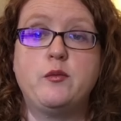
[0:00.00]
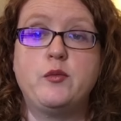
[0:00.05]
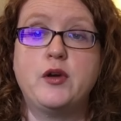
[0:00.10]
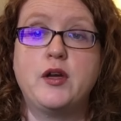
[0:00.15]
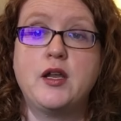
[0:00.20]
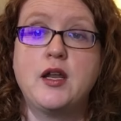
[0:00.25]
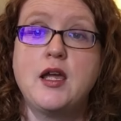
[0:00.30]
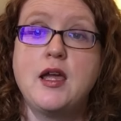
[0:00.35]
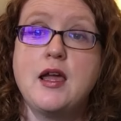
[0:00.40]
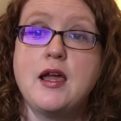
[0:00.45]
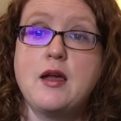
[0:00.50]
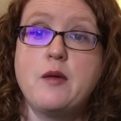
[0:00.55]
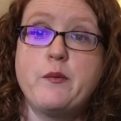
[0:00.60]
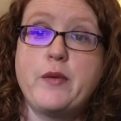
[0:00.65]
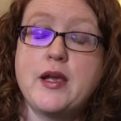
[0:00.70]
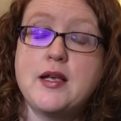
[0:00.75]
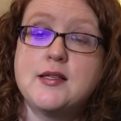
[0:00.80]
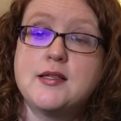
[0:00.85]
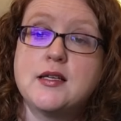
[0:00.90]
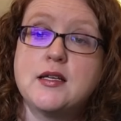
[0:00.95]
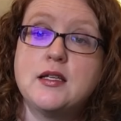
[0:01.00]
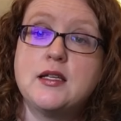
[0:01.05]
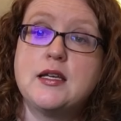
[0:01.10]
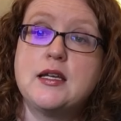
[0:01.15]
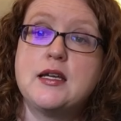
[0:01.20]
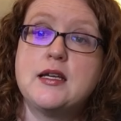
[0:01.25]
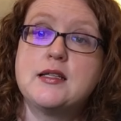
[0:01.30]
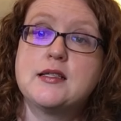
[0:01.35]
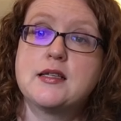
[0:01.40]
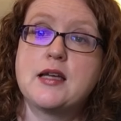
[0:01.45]
but
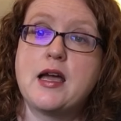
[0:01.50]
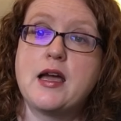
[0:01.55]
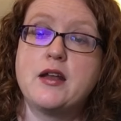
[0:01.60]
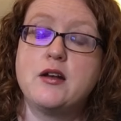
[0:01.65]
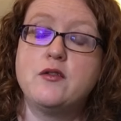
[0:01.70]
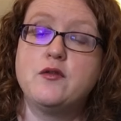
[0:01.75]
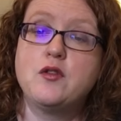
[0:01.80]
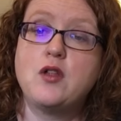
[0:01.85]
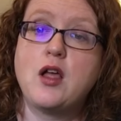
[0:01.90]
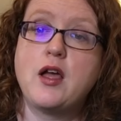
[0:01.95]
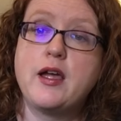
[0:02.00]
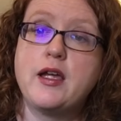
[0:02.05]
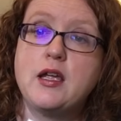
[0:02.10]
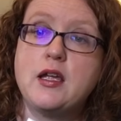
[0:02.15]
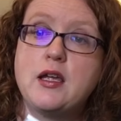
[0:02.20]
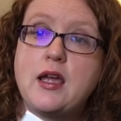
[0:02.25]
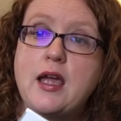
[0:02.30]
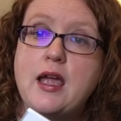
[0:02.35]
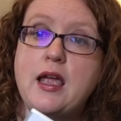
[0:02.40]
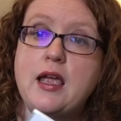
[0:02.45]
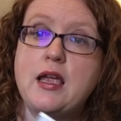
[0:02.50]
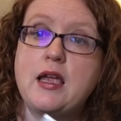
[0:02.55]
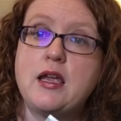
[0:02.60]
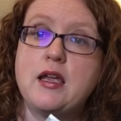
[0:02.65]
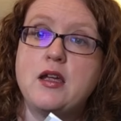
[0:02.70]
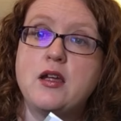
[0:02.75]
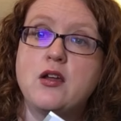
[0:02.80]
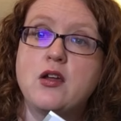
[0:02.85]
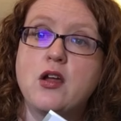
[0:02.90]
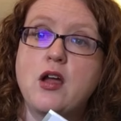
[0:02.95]
basically it's kind of like
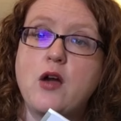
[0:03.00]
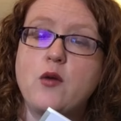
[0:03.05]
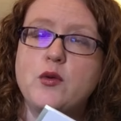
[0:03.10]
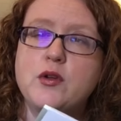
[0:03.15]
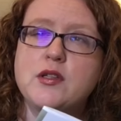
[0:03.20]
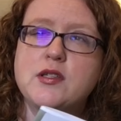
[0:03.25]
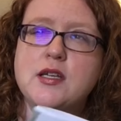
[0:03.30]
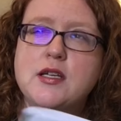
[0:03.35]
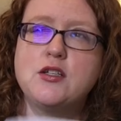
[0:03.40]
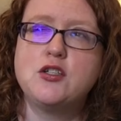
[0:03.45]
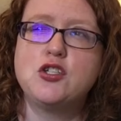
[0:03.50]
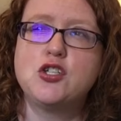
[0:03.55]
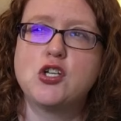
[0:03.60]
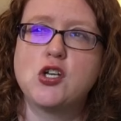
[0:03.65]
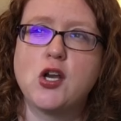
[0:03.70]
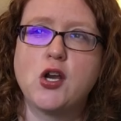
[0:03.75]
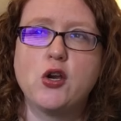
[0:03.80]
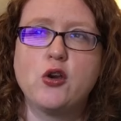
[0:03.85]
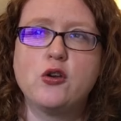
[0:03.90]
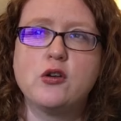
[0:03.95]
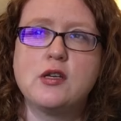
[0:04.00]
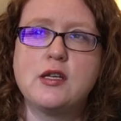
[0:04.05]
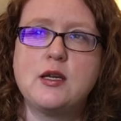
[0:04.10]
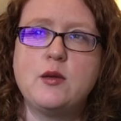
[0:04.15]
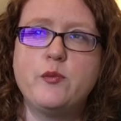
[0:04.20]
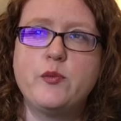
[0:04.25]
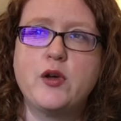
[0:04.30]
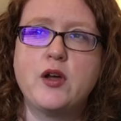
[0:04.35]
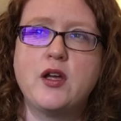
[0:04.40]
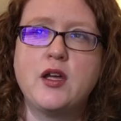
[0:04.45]
I wouldn't say
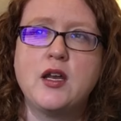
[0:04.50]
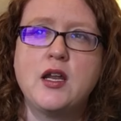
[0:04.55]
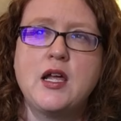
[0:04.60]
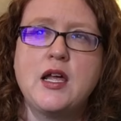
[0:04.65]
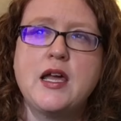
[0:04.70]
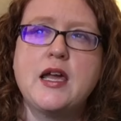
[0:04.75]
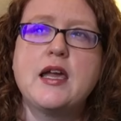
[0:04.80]
charity, but